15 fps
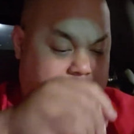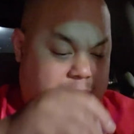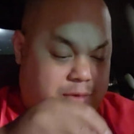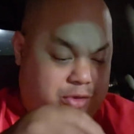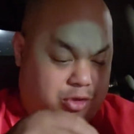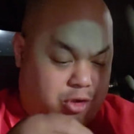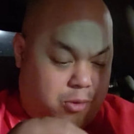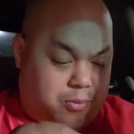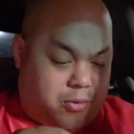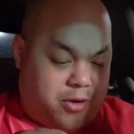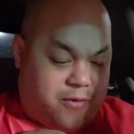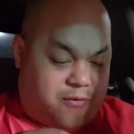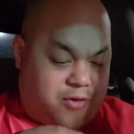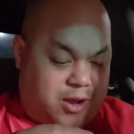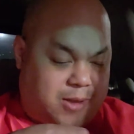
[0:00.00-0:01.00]
No
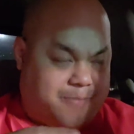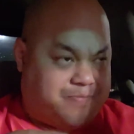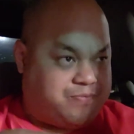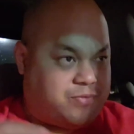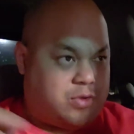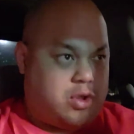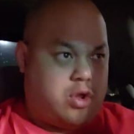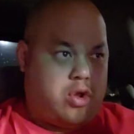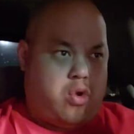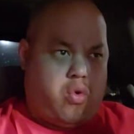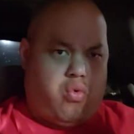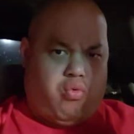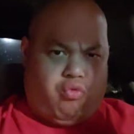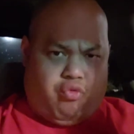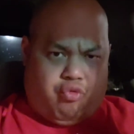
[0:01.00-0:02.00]
boyfriend.
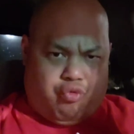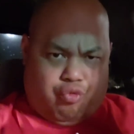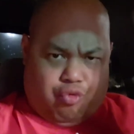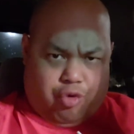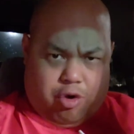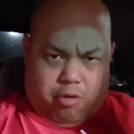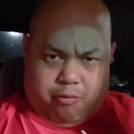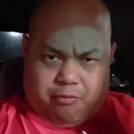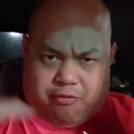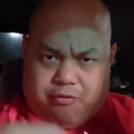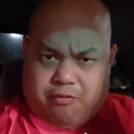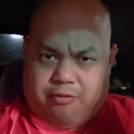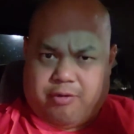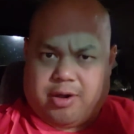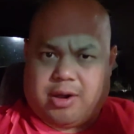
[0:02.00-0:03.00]
Woomph.